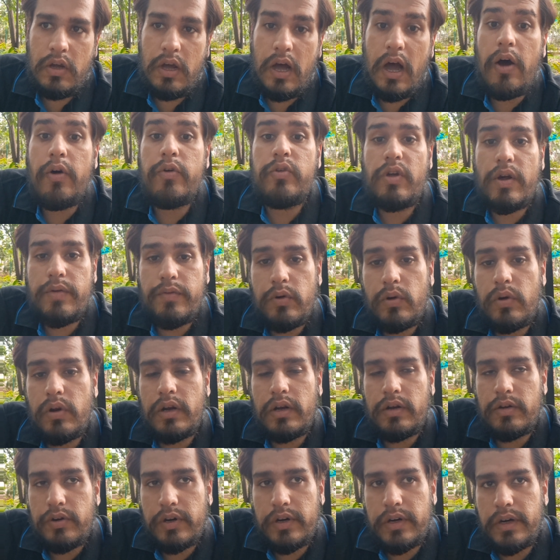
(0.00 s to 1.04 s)
How you have to
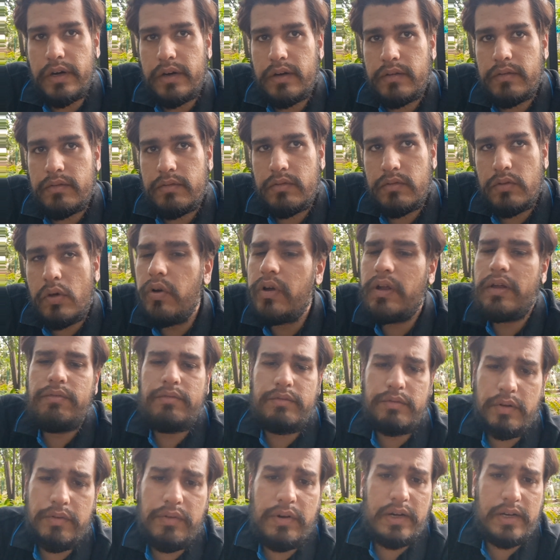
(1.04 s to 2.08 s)
calculate it, okay,
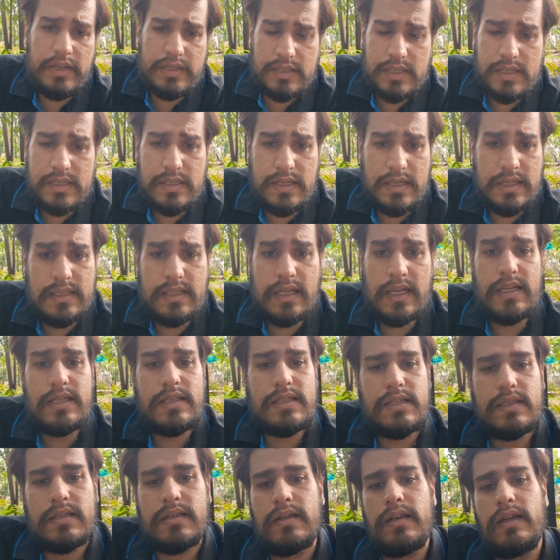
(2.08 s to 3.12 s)
we will discuss these
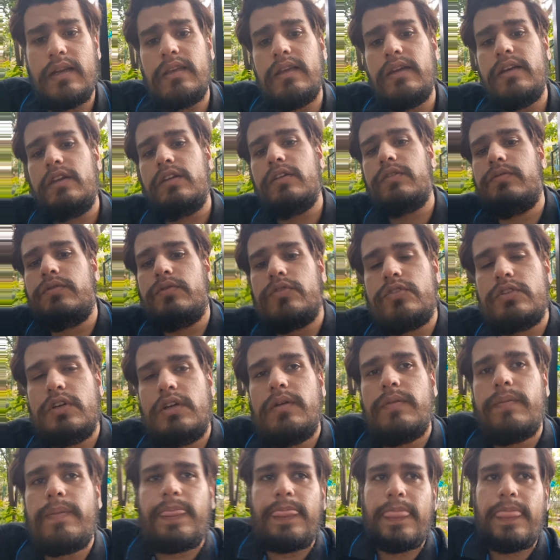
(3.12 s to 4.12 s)
things in the near future.